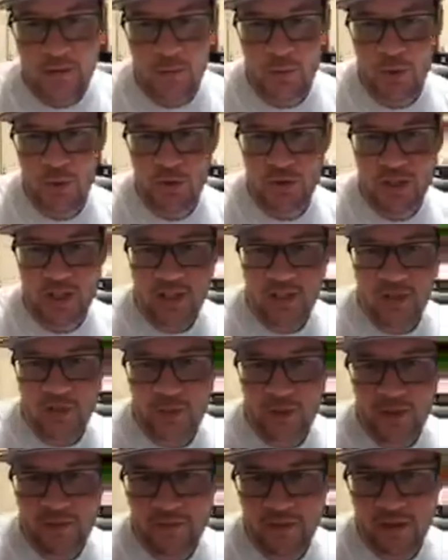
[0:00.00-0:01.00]
You said
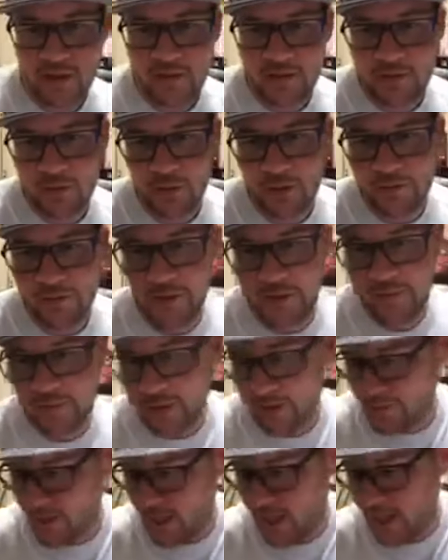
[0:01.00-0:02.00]
25
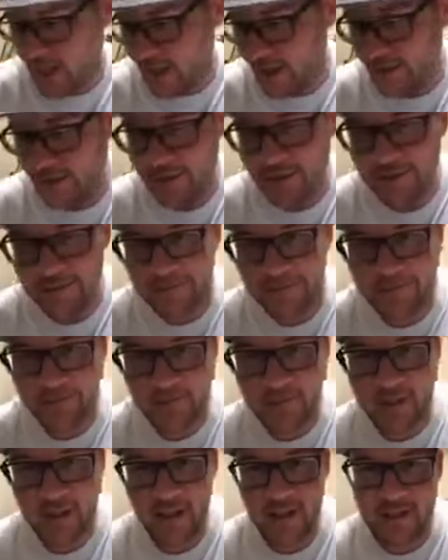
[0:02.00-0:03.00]
grams. Yeah, I don't know.
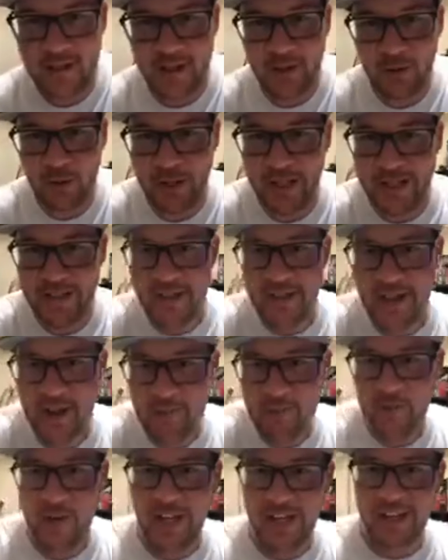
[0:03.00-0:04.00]
It's increasing.
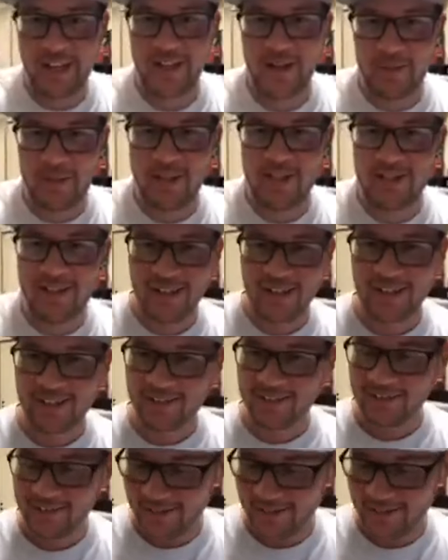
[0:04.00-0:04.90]
I'm feeling them. It's like,